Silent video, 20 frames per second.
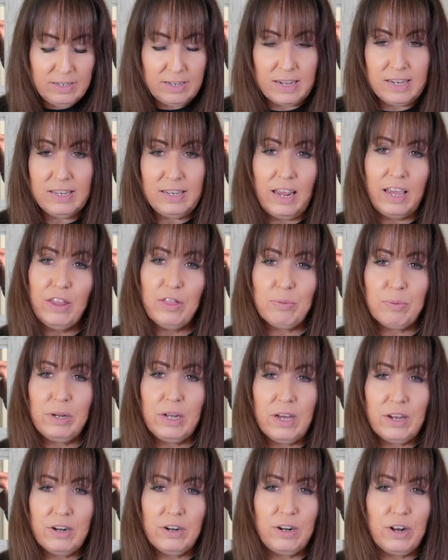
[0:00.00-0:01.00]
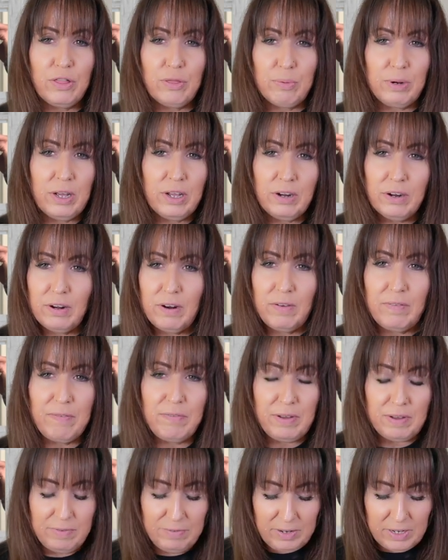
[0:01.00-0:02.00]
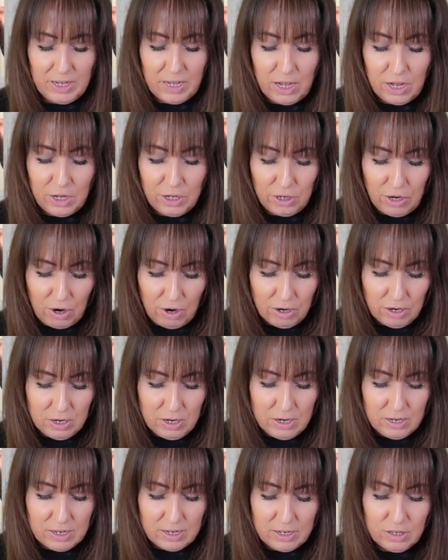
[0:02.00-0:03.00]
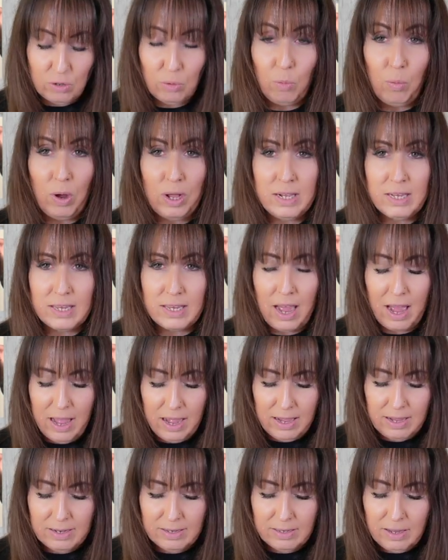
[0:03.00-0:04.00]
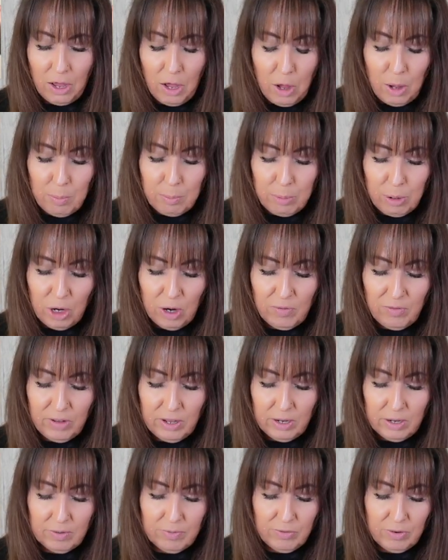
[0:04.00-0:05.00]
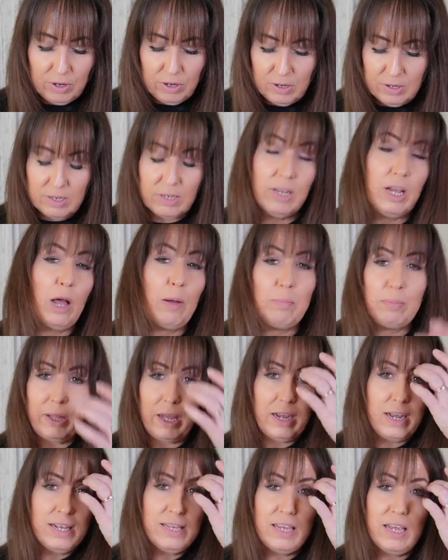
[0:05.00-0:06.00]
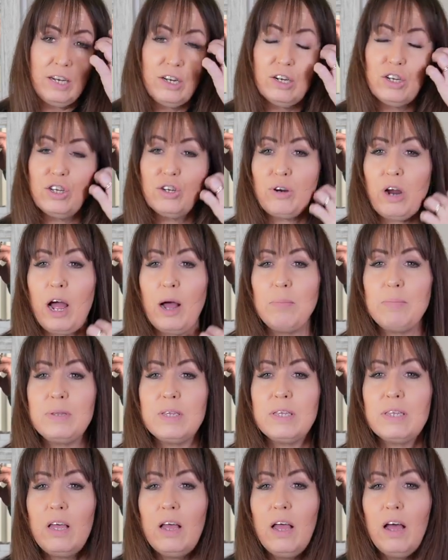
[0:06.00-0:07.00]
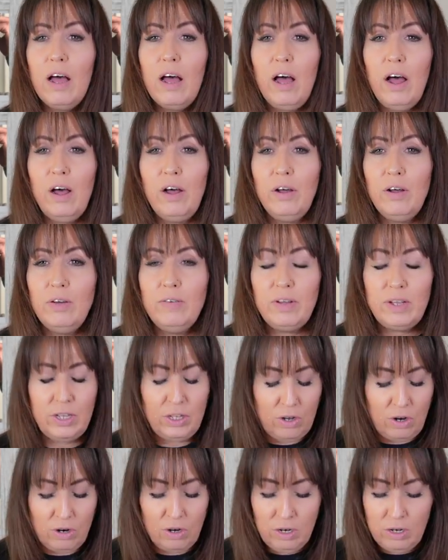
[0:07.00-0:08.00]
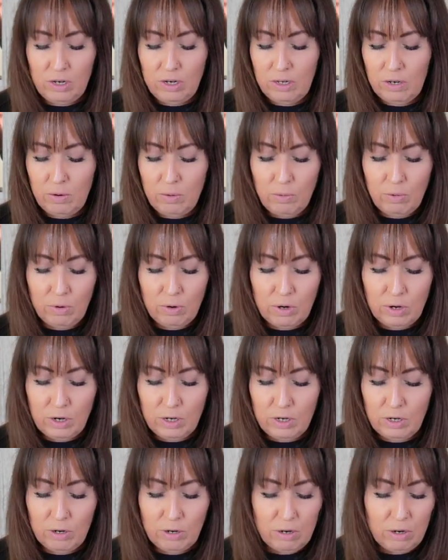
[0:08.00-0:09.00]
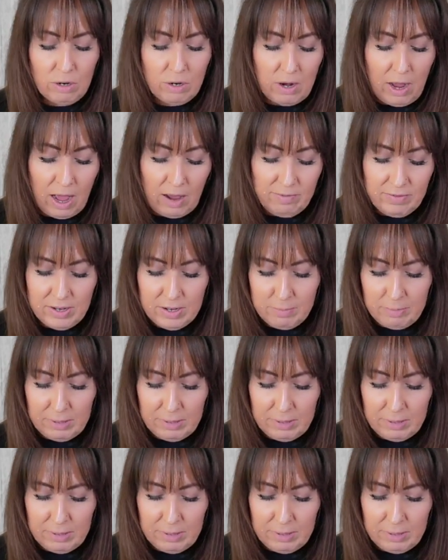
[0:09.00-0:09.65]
does take 300 to 350 yards. It's one size, perfect for using up, like I said, your scraps of yarn or your advent